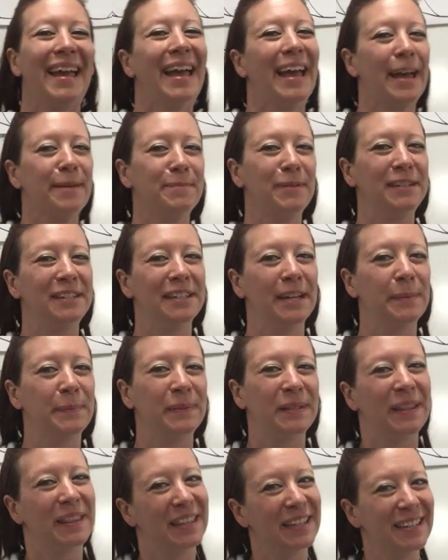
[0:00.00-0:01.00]
Happy
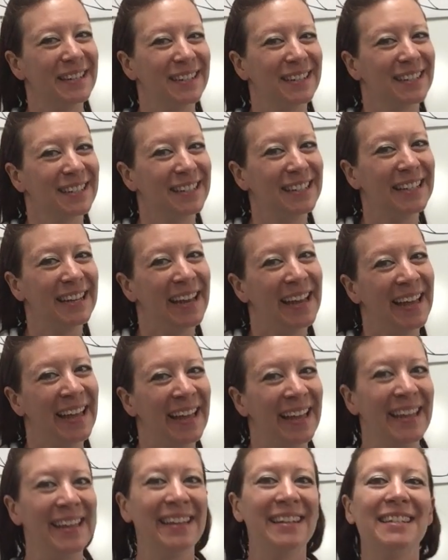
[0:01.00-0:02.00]
Thompson
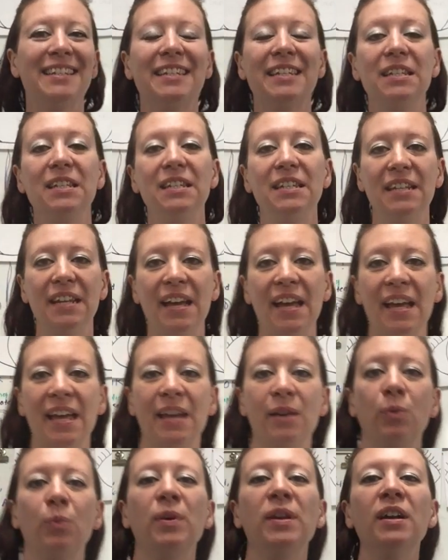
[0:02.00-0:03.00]
Thursday!
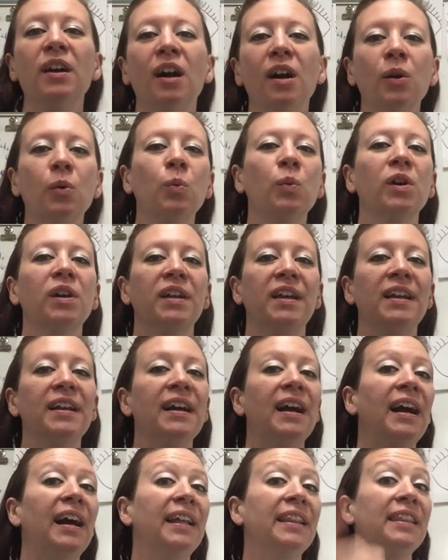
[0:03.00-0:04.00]
Today we are
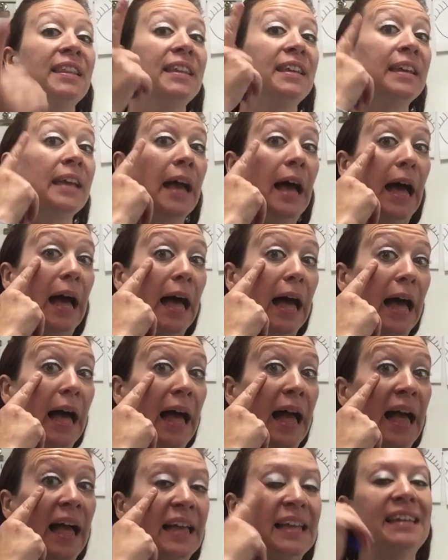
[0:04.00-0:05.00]
working on the
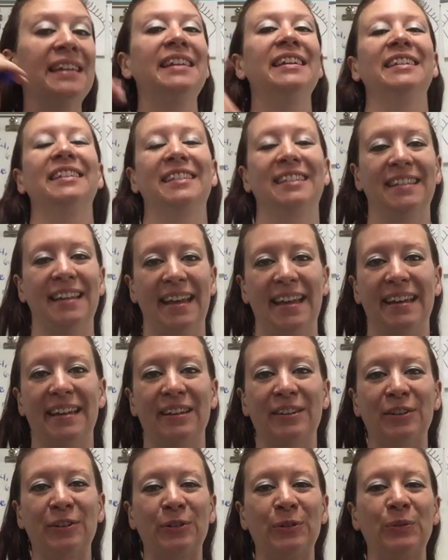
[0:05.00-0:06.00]
I
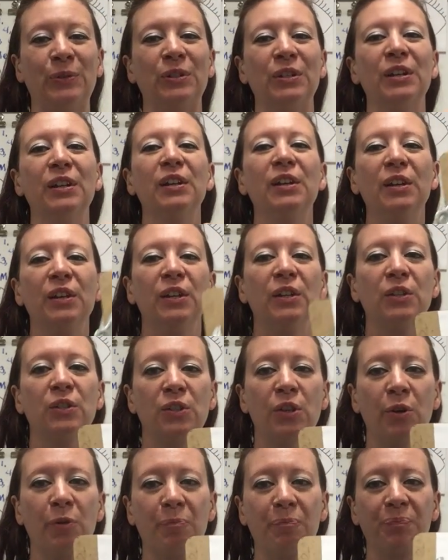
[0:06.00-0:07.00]
sound.
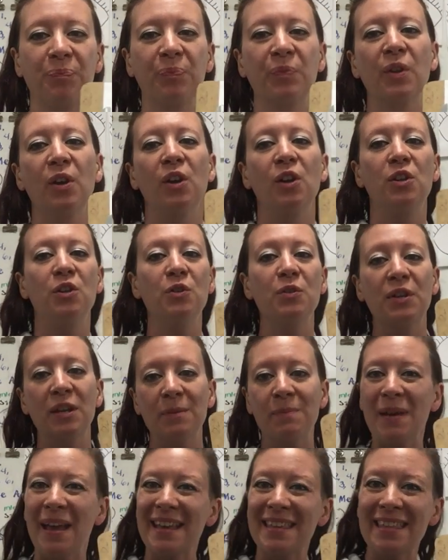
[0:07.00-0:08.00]
So you
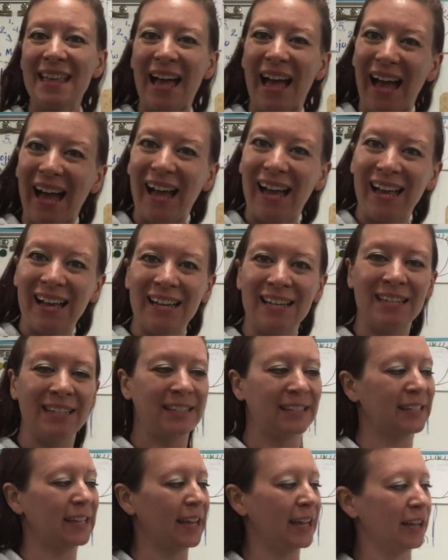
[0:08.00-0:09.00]
can make the I
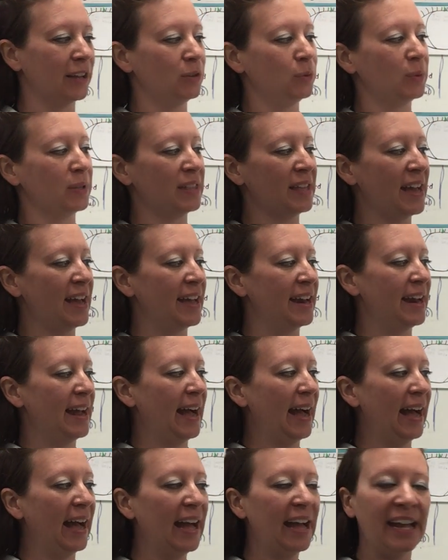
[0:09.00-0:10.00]
sound with that
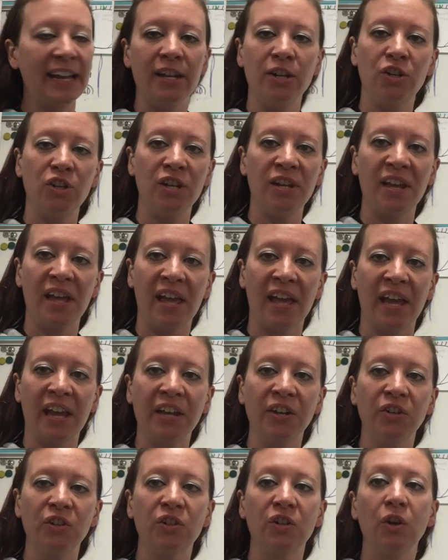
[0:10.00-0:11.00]

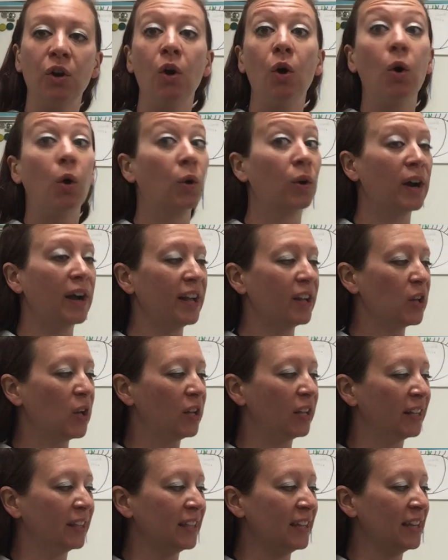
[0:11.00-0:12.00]
IGH or I
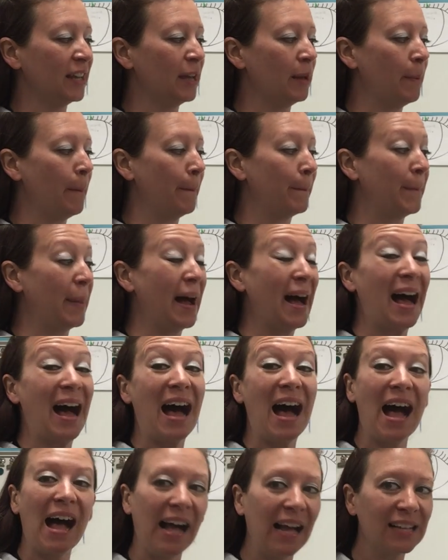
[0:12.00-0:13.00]
call it the
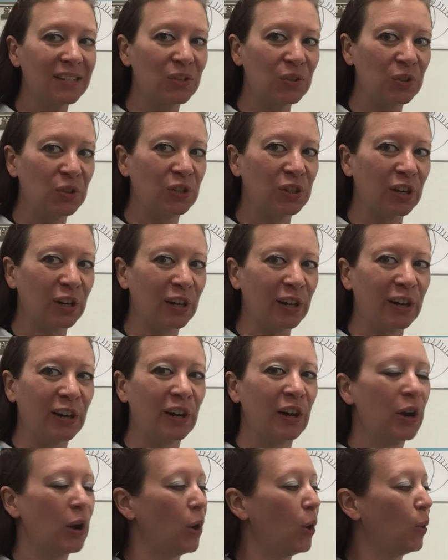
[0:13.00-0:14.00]

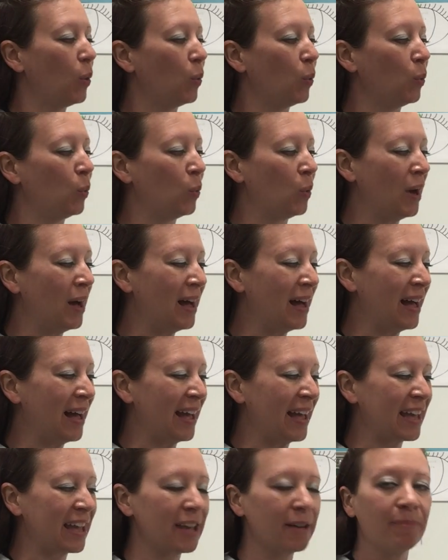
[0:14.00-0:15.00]
imposter
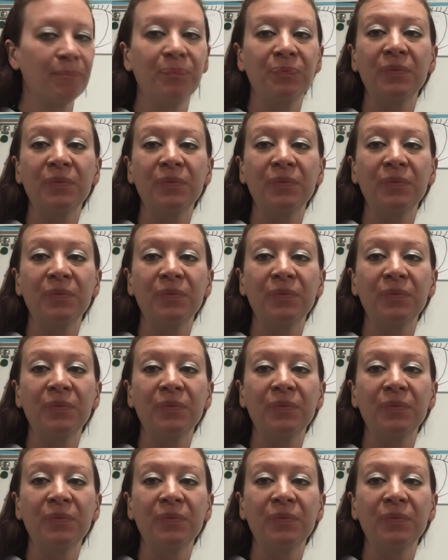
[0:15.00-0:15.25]
Y.